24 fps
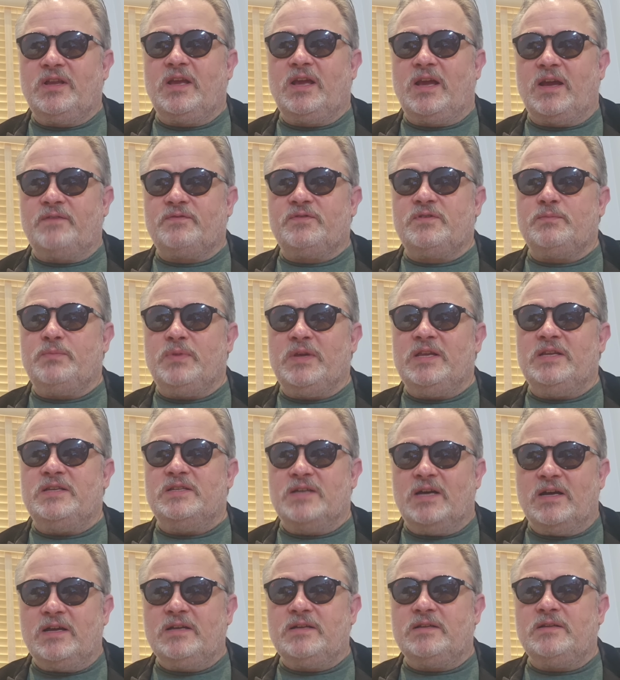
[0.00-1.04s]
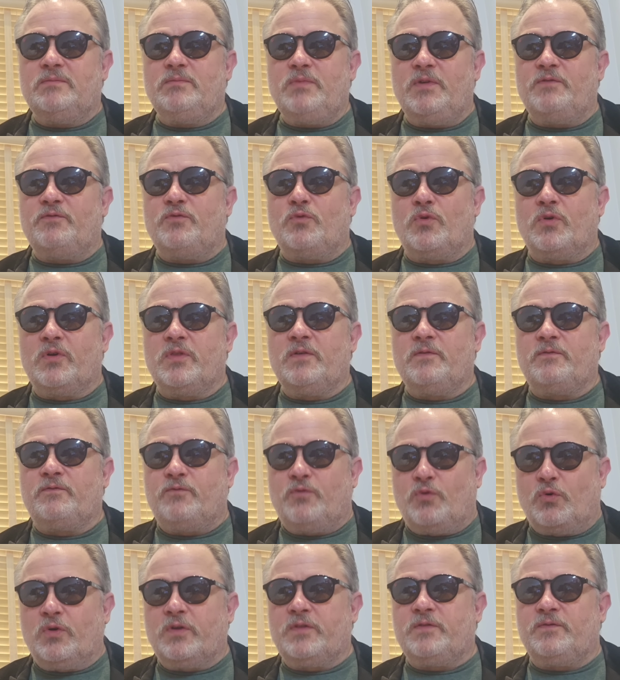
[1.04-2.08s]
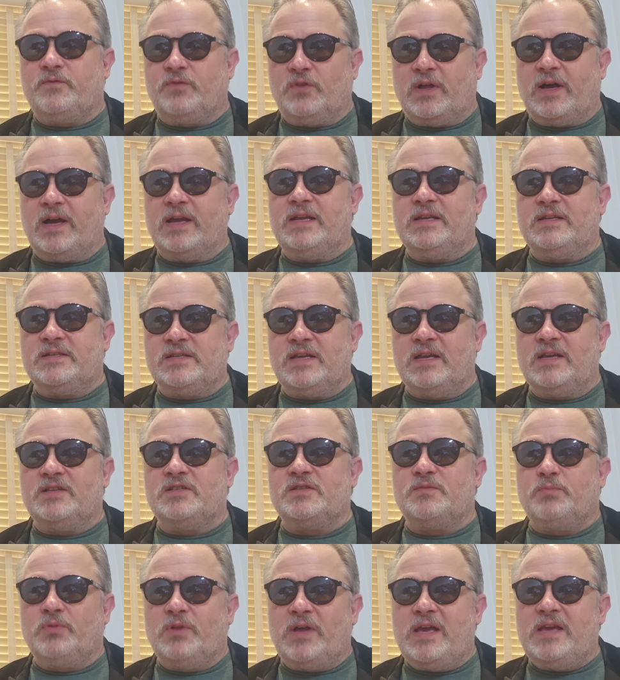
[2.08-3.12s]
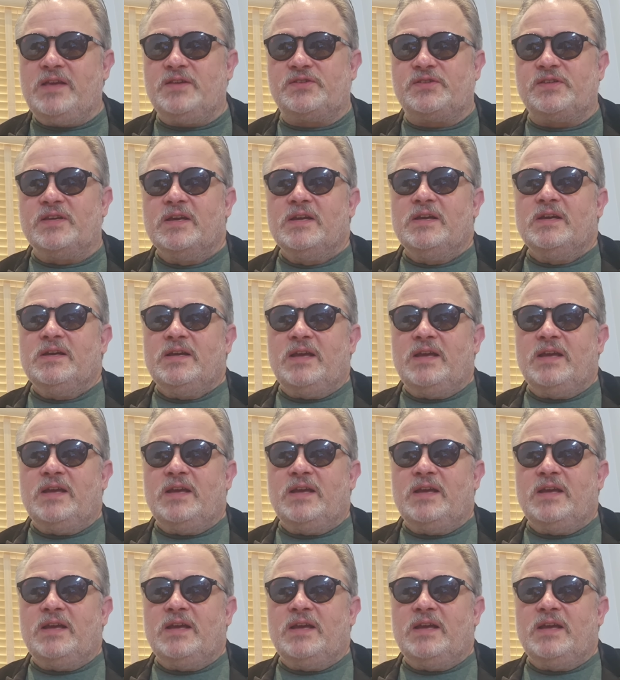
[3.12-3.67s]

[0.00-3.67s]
to have to be done before the fourth flight takes place.